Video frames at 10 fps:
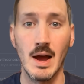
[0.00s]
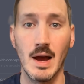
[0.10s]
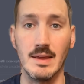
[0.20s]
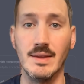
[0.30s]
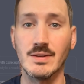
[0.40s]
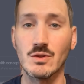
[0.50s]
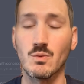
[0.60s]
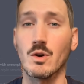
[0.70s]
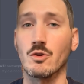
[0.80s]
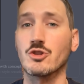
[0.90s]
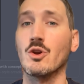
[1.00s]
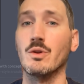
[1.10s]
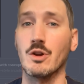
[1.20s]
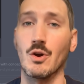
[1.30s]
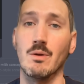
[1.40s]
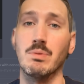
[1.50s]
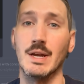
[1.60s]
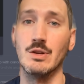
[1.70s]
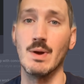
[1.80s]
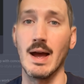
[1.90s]
And this is where it'll show the current
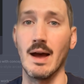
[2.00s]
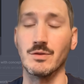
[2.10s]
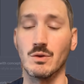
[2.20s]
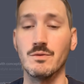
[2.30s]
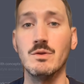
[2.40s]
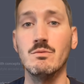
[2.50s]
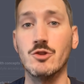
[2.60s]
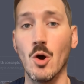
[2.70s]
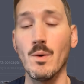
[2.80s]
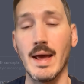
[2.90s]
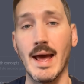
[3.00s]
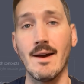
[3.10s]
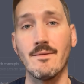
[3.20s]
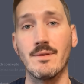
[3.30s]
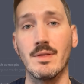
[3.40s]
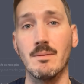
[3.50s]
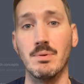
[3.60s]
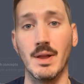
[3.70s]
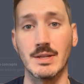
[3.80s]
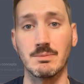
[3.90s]
plan you have. So if you don't have the
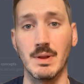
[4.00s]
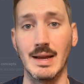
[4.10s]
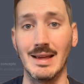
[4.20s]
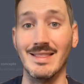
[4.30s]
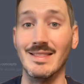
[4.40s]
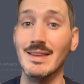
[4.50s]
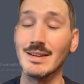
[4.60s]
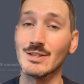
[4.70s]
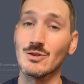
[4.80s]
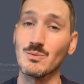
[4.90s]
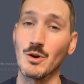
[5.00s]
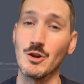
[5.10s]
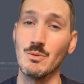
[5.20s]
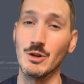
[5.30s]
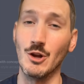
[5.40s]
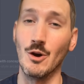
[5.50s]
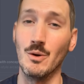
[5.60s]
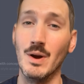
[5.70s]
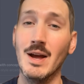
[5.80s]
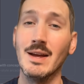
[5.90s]
Plus plan, this is where you would
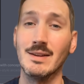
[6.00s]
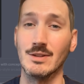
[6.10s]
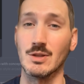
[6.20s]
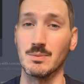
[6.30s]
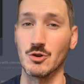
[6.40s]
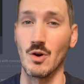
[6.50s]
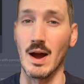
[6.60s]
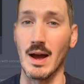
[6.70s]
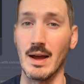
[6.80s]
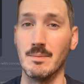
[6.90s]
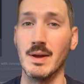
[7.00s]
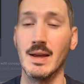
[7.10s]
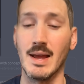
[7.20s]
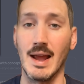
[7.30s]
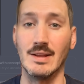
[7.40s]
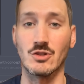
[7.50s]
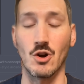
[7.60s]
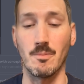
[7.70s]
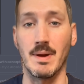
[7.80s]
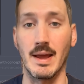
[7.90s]
go to subscribe and
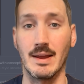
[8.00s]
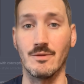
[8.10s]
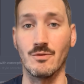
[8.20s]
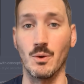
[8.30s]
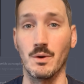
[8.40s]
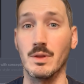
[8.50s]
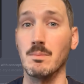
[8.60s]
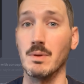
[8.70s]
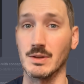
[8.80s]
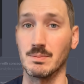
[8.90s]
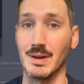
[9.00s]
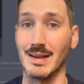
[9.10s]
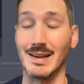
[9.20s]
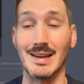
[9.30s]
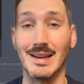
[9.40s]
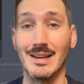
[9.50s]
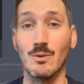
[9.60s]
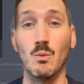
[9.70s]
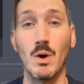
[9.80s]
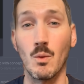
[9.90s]
start paying for the Plus plan.
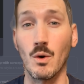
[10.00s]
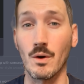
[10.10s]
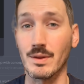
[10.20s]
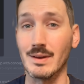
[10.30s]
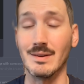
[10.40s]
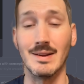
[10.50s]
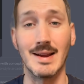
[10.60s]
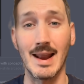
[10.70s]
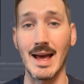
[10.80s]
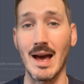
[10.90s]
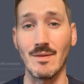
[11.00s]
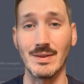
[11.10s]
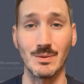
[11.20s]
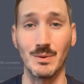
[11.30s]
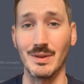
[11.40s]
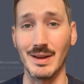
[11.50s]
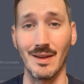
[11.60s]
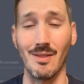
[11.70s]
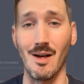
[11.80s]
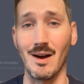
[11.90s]
Again, well worth it. You got to have it to really
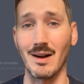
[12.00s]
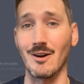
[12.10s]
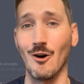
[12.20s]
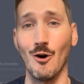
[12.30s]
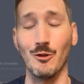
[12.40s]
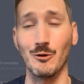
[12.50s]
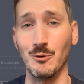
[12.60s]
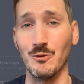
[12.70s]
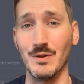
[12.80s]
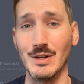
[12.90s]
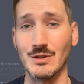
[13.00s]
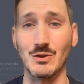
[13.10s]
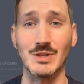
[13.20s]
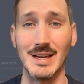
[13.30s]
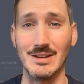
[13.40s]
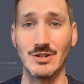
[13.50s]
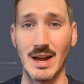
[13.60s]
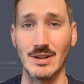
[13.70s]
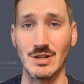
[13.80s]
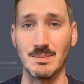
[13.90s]
unlock all the cool features in
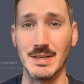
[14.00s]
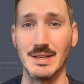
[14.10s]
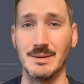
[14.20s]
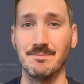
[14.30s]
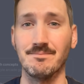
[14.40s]
ChatGPT.